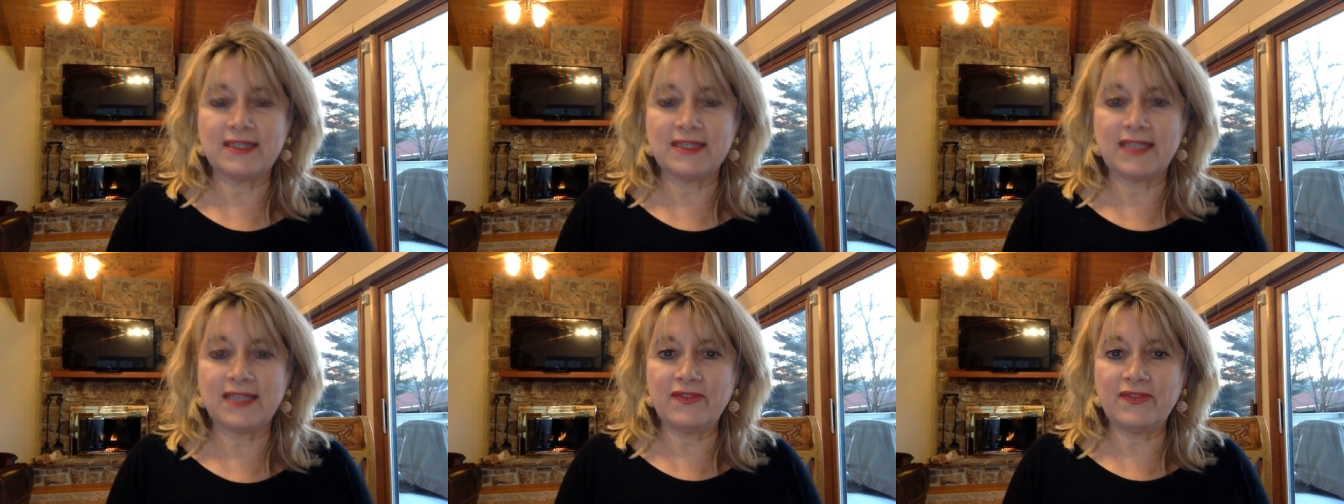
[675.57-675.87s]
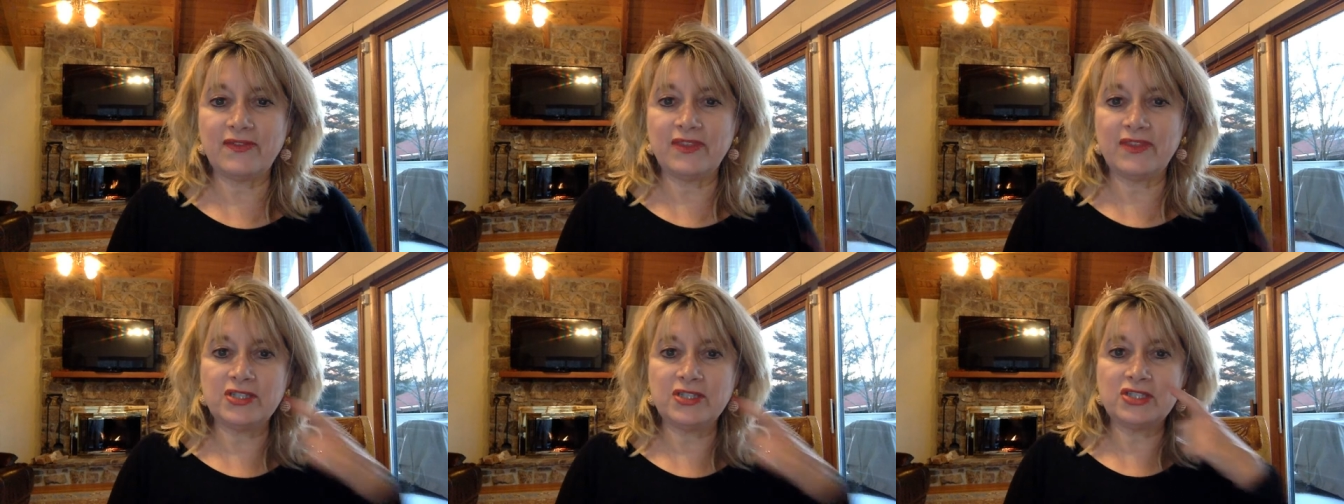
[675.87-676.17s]

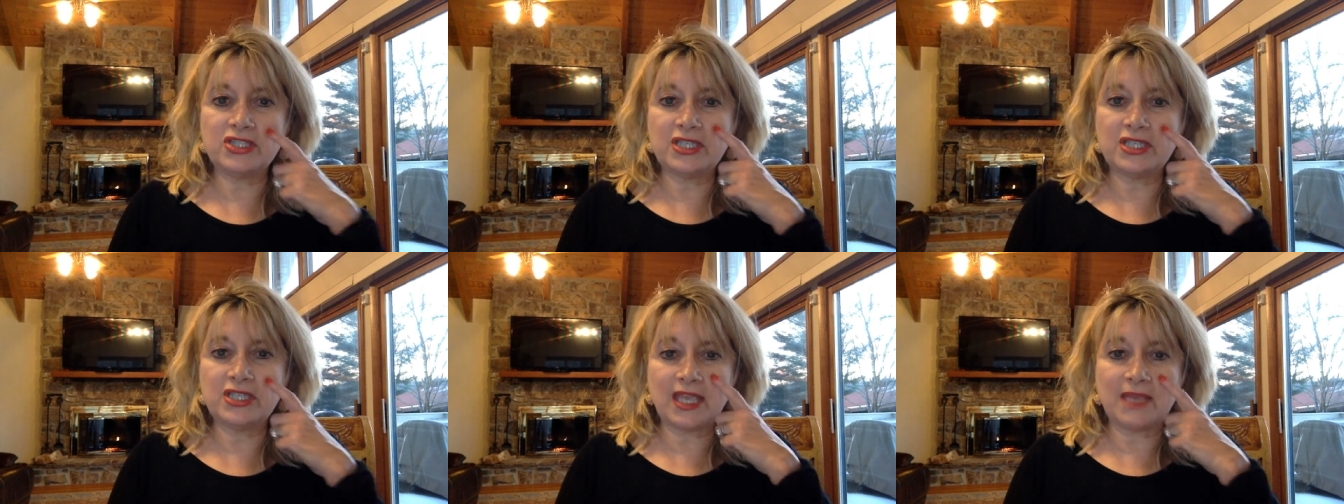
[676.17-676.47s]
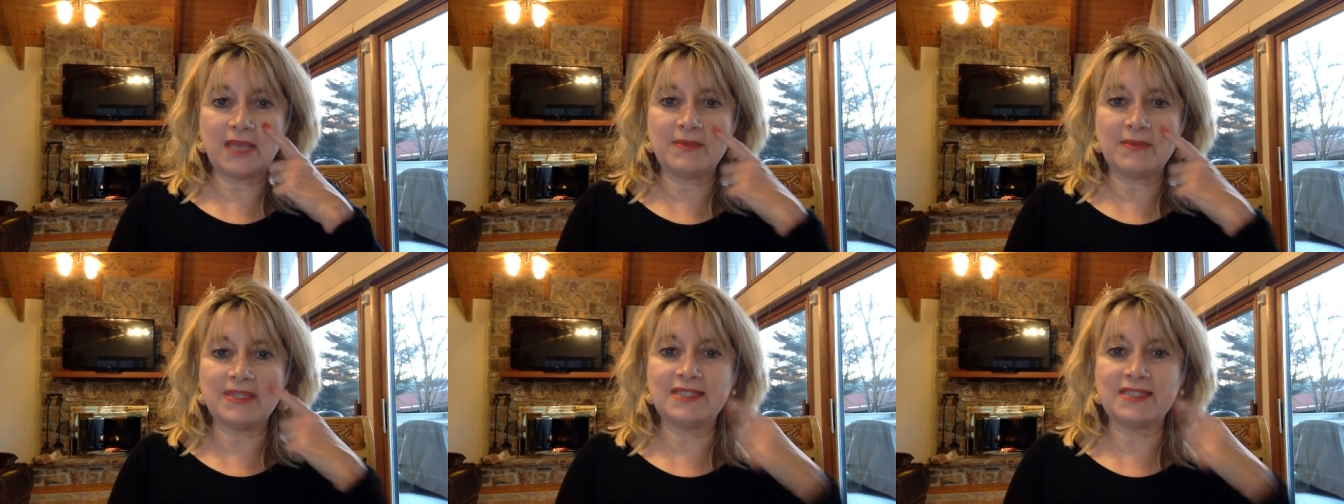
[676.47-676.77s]
and then she
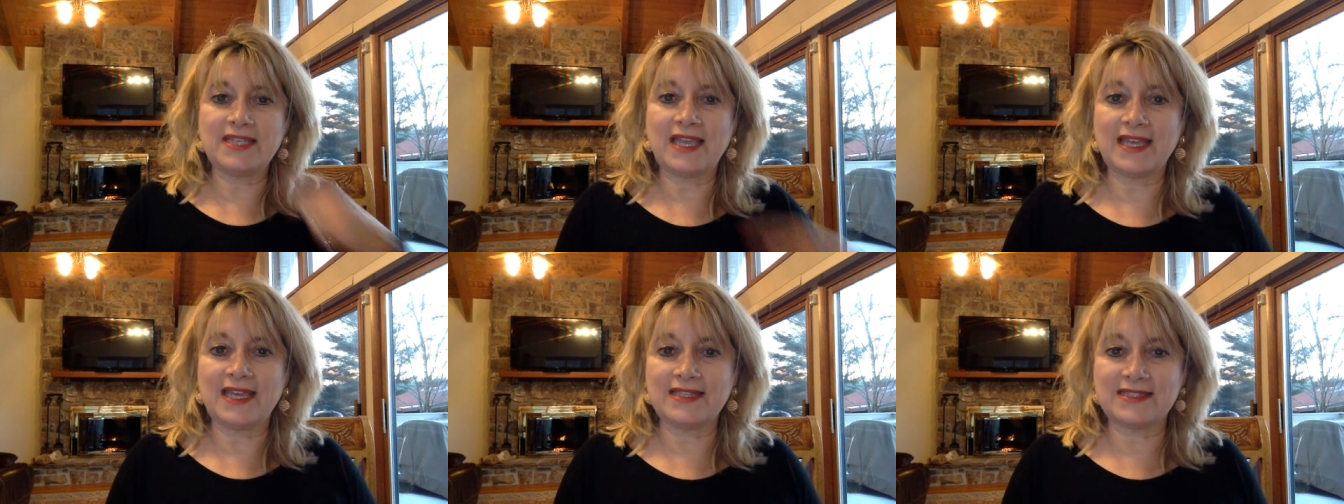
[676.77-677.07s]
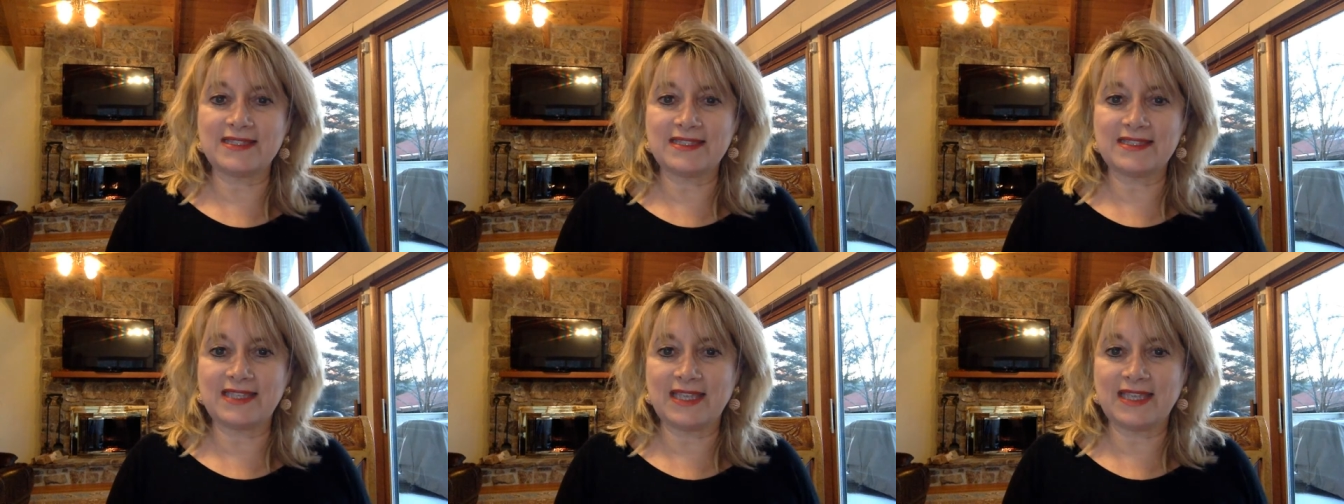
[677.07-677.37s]
came into
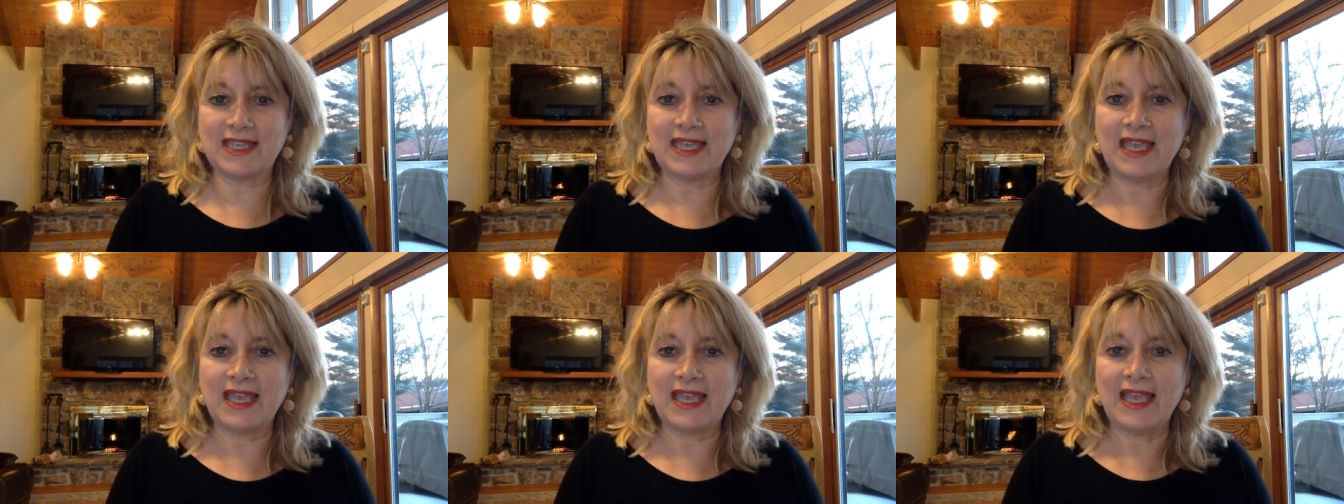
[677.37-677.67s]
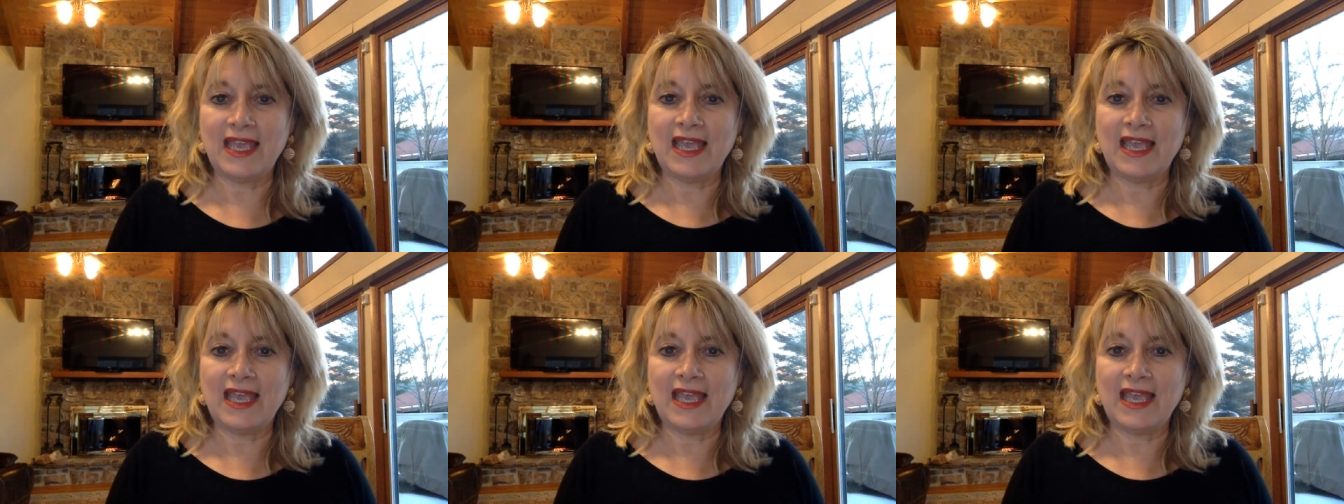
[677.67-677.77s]
Etsy.